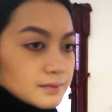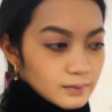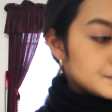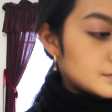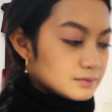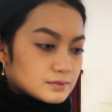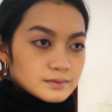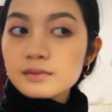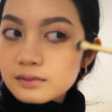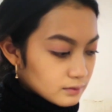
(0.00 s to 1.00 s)
them up
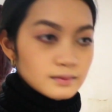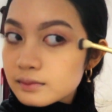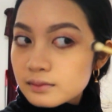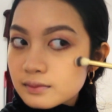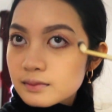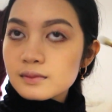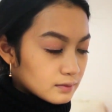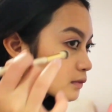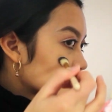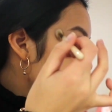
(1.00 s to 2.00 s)
and just putting them
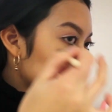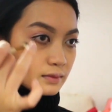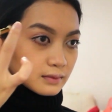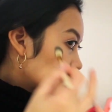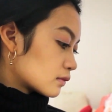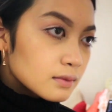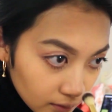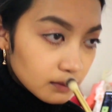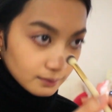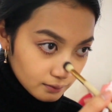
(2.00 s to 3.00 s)
all over
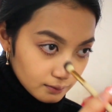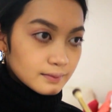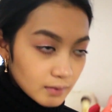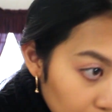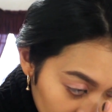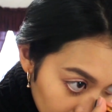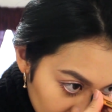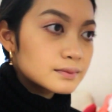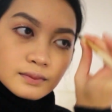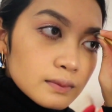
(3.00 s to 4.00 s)
the places that
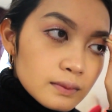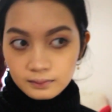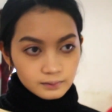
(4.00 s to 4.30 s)
needs more